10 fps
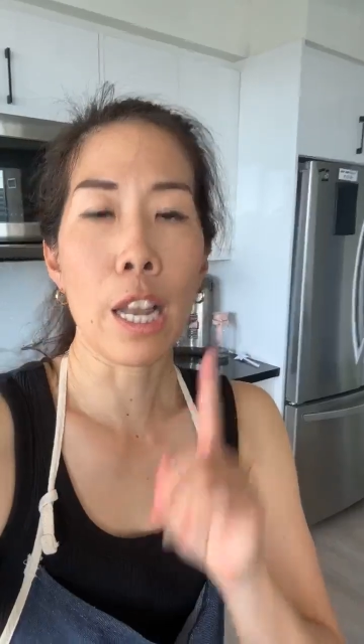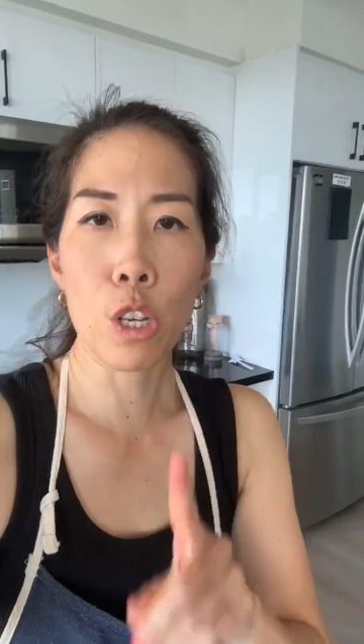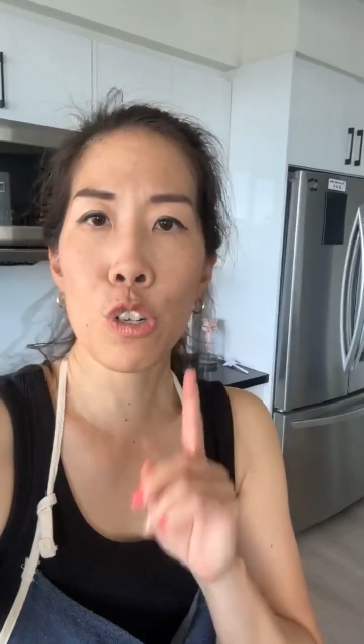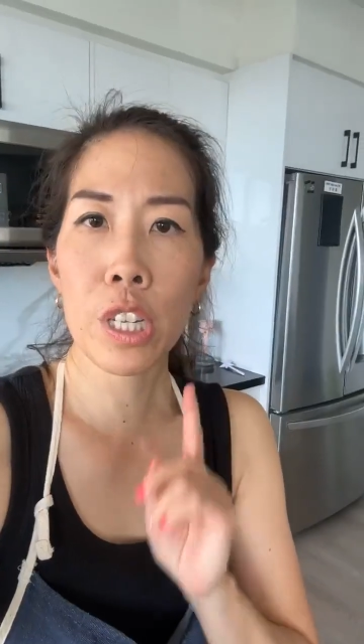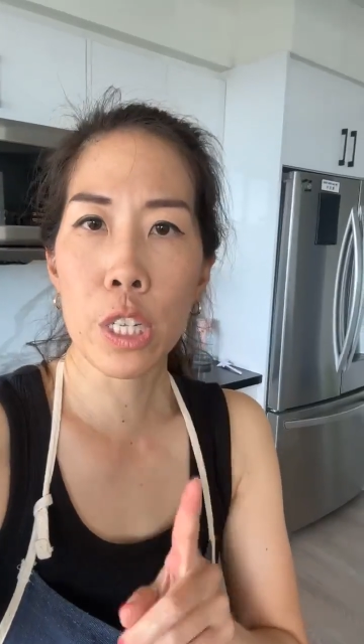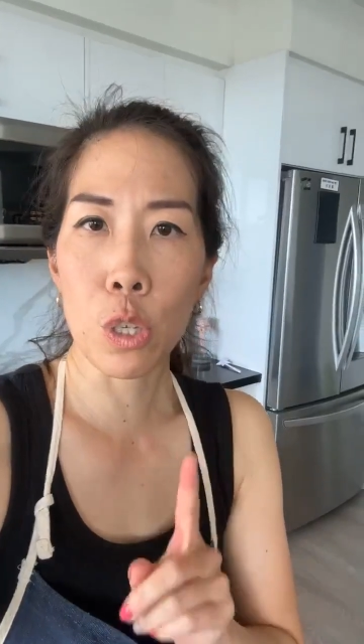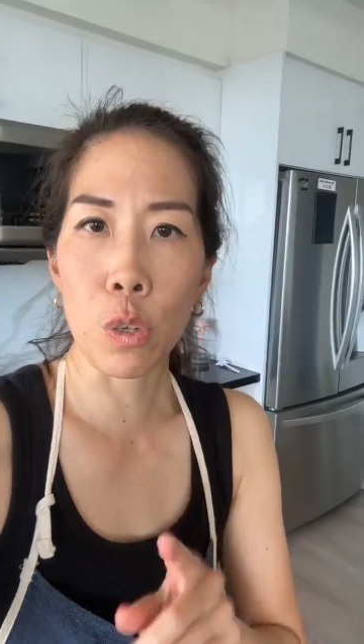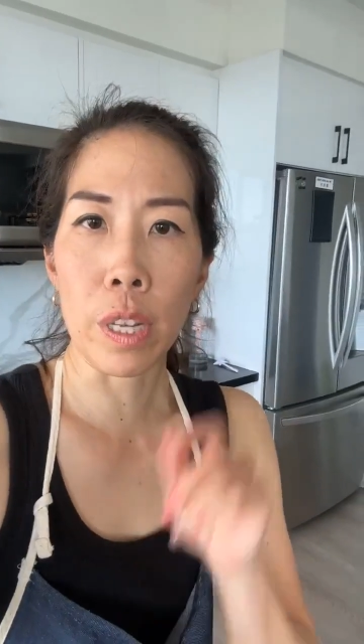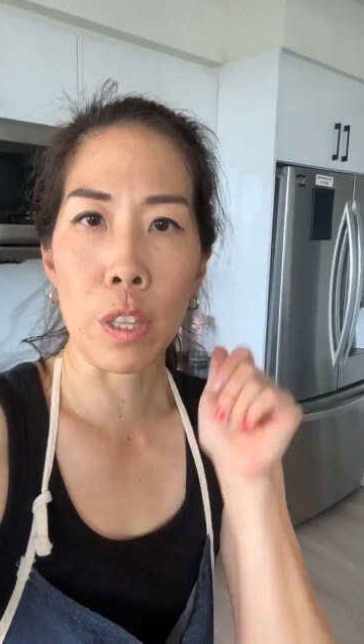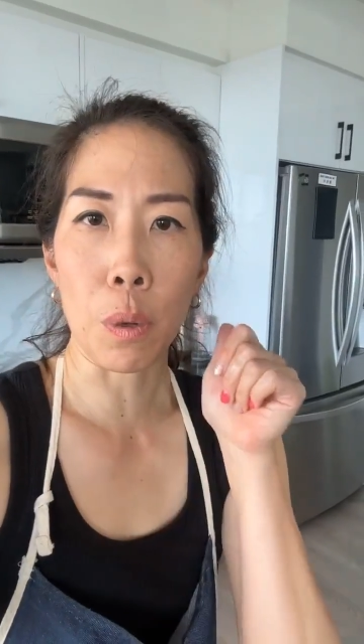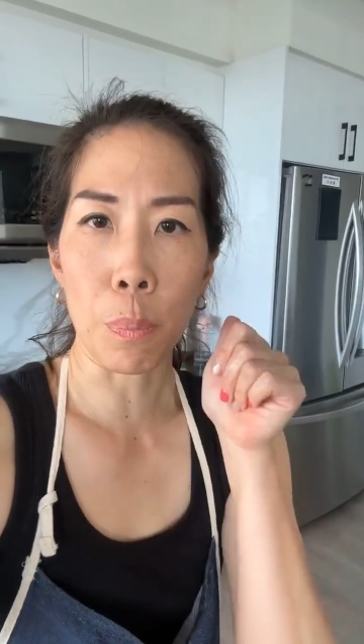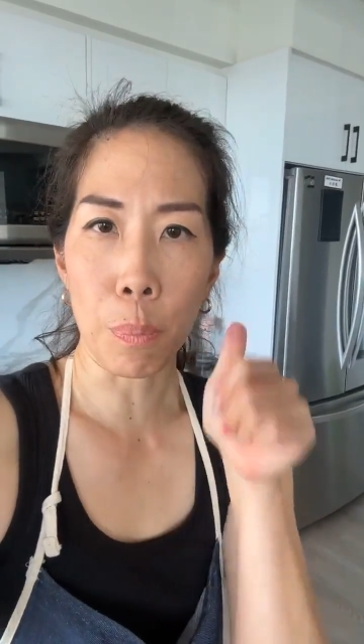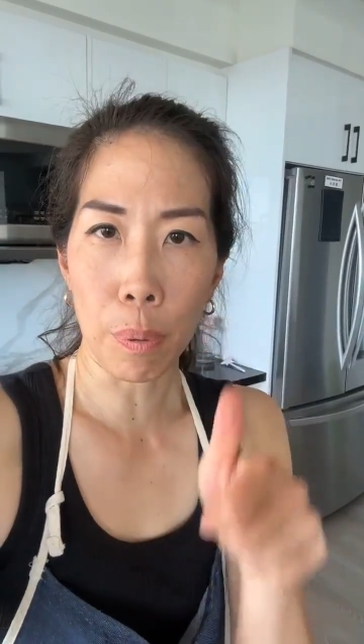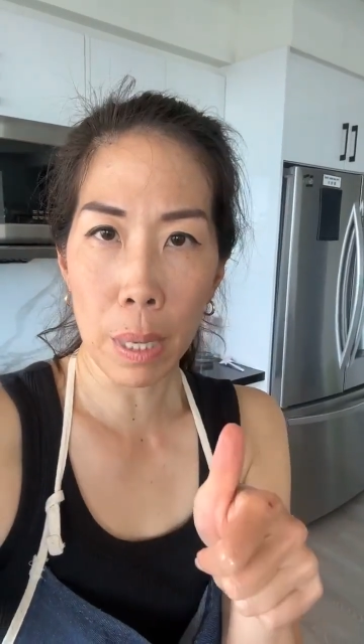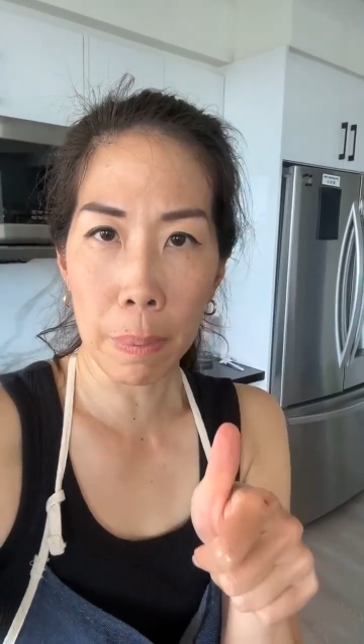I usually do either
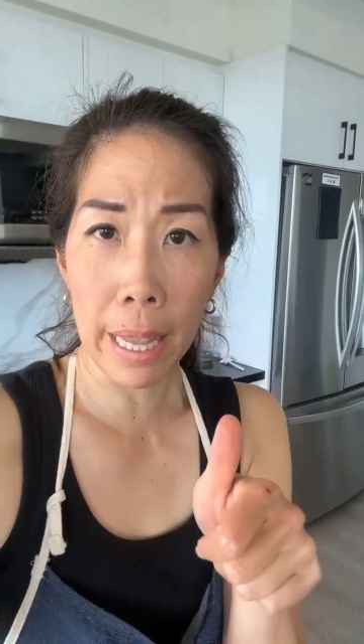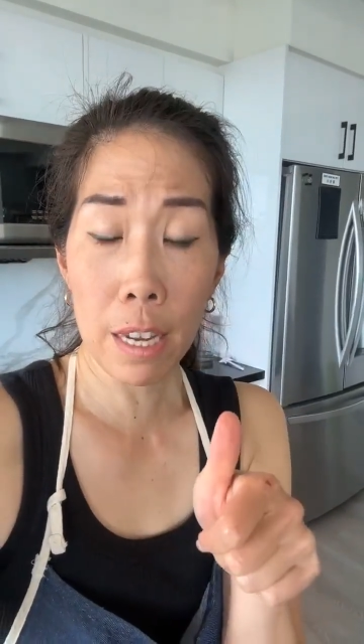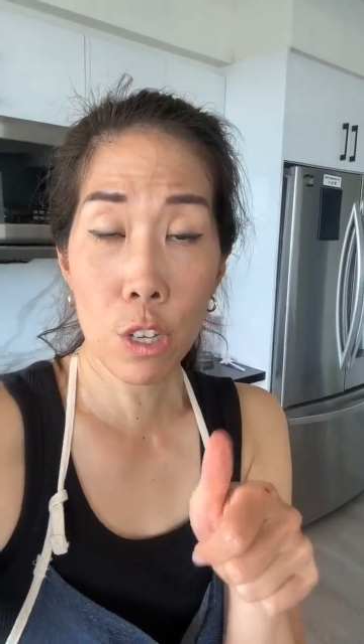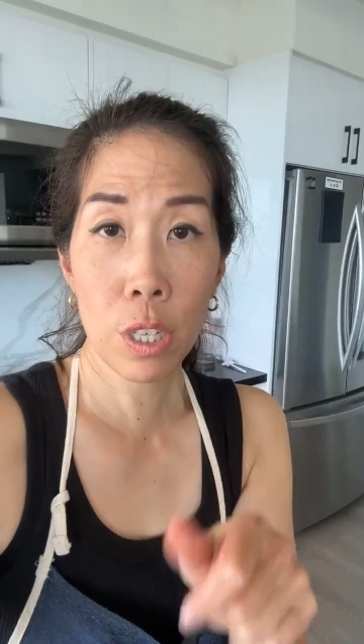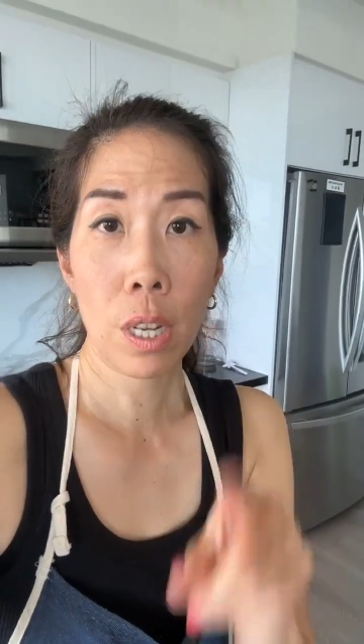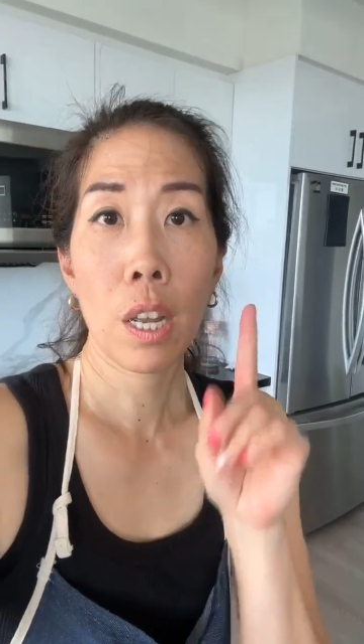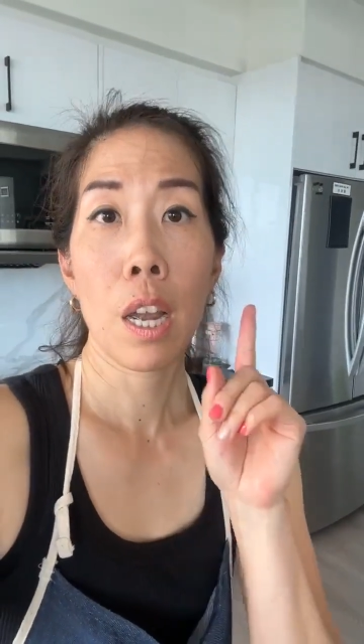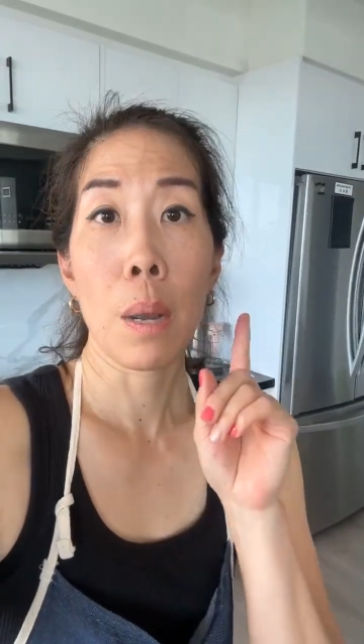pre-blanch,